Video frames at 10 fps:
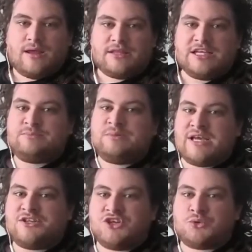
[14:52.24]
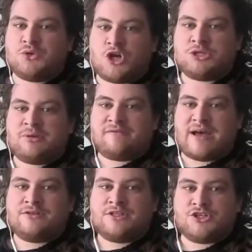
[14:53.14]
These potentials were not to be
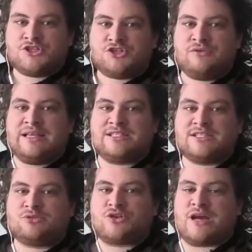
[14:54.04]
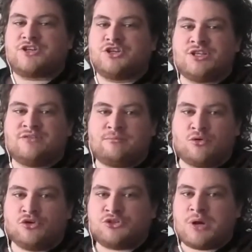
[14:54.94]
found in the surrealist abstractions of a
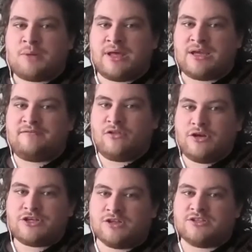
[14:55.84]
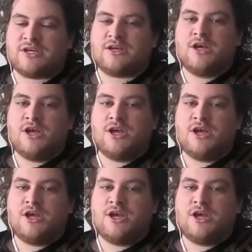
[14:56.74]
bourgeois Pink Floyd concert,